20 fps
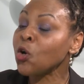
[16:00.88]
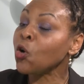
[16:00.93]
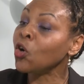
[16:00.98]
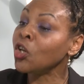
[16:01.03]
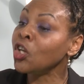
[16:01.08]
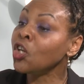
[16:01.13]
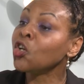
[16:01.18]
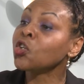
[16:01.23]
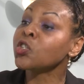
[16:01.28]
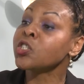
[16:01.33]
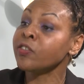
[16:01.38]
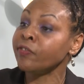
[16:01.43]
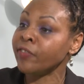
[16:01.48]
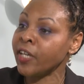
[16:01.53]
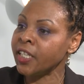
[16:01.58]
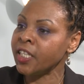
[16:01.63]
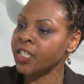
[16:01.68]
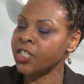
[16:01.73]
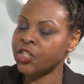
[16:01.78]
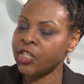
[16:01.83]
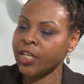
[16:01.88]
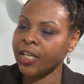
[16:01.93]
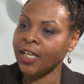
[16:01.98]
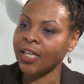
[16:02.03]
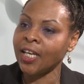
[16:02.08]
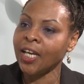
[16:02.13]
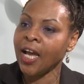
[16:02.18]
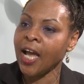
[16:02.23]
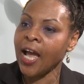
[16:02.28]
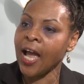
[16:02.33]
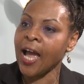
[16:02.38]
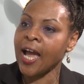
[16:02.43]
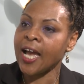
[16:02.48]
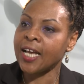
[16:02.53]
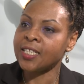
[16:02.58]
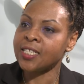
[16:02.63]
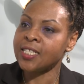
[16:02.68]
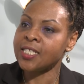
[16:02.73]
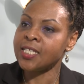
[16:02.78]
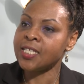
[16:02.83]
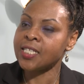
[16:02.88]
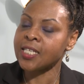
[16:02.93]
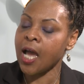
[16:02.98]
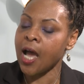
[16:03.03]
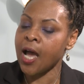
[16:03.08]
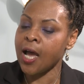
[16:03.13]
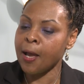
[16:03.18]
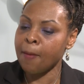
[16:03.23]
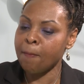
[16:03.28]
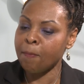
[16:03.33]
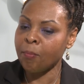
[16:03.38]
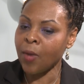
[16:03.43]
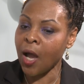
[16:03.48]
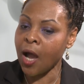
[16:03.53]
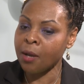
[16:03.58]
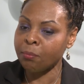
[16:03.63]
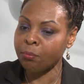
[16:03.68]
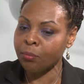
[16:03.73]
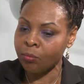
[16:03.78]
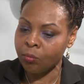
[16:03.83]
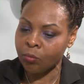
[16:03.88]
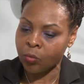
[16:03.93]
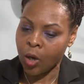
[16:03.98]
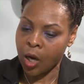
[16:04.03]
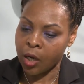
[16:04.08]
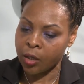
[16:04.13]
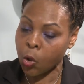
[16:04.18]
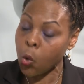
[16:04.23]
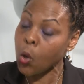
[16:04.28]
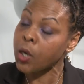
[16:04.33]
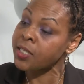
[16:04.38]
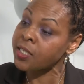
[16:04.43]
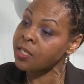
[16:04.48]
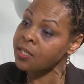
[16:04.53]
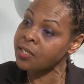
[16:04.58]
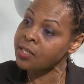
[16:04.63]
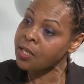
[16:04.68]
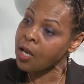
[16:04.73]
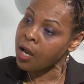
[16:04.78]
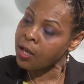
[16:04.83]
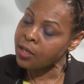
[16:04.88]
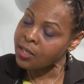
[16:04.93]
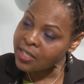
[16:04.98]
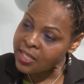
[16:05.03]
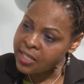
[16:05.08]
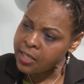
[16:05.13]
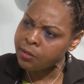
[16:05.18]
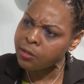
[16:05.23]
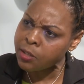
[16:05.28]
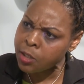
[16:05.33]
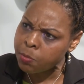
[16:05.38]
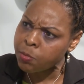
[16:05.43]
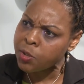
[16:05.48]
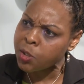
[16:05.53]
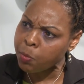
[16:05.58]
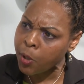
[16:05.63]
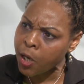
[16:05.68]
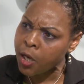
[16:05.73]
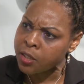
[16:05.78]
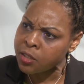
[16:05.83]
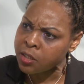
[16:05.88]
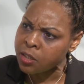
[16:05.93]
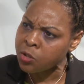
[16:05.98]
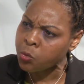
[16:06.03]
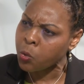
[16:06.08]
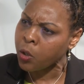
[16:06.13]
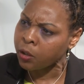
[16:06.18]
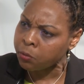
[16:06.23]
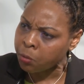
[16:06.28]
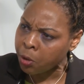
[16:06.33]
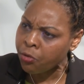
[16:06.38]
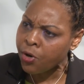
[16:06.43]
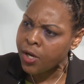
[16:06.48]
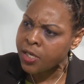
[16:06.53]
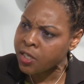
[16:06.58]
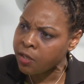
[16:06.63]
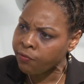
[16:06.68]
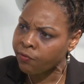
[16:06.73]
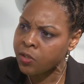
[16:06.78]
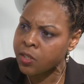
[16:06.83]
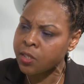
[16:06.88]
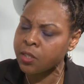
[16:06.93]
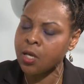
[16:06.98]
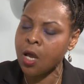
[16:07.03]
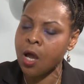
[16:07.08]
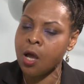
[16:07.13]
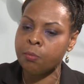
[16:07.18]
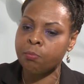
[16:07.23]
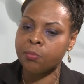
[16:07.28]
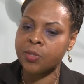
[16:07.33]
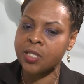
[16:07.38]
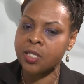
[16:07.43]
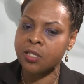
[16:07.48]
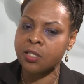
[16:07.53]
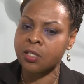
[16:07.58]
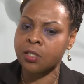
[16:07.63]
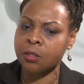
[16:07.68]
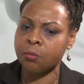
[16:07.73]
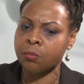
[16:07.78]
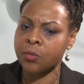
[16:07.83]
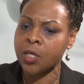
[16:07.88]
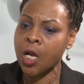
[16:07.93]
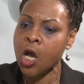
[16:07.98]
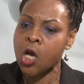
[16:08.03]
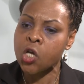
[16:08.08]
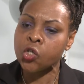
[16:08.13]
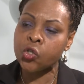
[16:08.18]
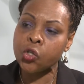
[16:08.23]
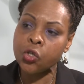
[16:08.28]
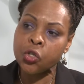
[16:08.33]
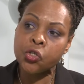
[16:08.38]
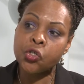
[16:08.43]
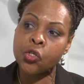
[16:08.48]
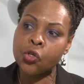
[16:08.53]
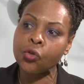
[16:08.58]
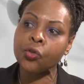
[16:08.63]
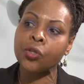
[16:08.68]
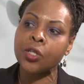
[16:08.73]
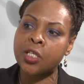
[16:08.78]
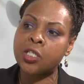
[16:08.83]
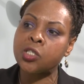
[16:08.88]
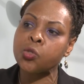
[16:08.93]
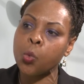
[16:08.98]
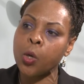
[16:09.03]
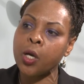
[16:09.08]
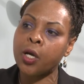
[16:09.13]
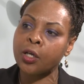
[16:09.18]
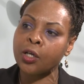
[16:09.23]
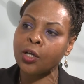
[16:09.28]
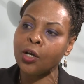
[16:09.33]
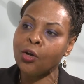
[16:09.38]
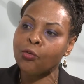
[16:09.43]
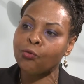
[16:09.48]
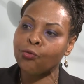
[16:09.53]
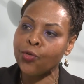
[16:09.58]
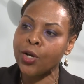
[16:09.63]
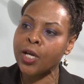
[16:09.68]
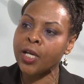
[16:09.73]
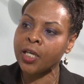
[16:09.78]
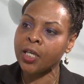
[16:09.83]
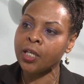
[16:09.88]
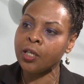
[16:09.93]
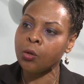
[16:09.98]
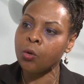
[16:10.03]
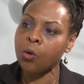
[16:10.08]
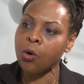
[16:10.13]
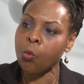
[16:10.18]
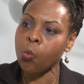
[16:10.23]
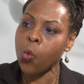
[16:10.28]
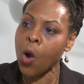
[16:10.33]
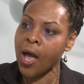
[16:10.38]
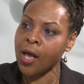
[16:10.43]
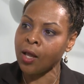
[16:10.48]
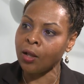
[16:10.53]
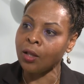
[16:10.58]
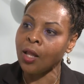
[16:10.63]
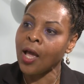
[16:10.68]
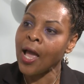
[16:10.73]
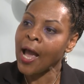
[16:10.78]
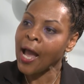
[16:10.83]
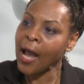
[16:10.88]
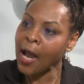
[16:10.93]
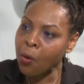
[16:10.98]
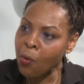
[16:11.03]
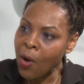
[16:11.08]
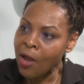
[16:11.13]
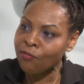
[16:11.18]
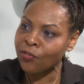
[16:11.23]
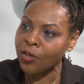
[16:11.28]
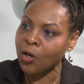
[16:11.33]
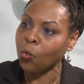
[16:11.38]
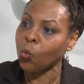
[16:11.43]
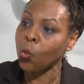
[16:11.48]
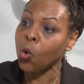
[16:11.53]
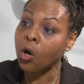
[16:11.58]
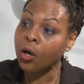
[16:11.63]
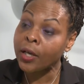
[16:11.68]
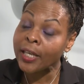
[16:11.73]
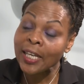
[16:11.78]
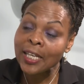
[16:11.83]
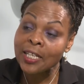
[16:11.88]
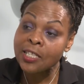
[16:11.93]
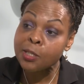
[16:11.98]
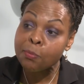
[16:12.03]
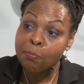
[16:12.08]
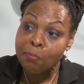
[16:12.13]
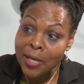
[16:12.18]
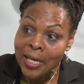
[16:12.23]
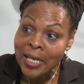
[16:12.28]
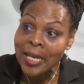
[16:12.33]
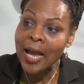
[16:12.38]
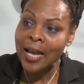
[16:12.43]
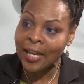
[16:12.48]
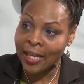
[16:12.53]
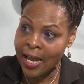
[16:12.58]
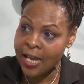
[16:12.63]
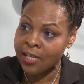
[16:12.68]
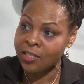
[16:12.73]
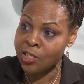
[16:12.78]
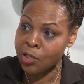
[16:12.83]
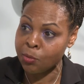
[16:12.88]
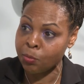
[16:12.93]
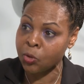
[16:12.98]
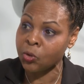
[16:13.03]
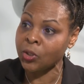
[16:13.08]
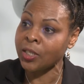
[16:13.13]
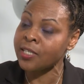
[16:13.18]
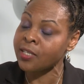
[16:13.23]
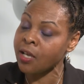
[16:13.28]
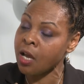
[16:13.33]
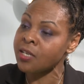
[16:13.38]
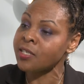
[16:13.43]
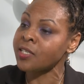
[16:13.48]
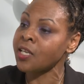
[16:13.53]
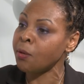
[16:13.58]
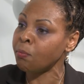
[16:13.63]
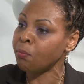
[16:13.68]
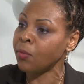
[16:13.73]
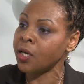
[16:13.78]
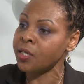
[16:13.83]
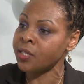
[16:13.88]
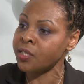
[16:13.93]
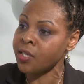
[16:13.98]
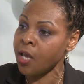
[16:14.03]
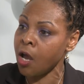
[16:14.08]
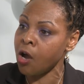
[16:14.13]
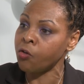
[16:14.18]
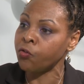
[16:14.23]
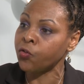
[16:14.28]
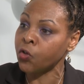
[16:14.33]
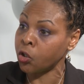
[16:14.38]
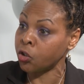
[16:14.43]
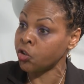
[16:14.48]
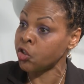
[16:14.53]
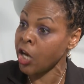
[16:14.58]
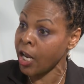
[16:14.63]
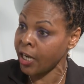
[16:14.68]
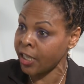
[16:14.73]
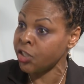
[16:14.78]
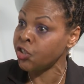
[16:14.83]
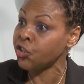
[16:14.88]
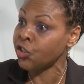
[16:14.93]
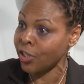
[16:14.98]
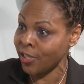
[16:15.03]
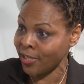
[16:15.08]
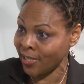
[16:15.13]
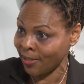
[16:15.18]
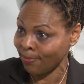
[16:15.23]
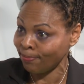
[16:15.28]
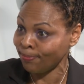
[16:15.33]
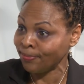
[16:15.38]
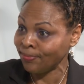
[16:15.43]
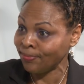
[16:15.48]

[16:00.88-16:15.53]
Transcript: got a lot of energy, and um, I'm quite a, a systems person as well, and creative and um, system. So the two things work really well. However, what keeps me accountable is I set myself challenges.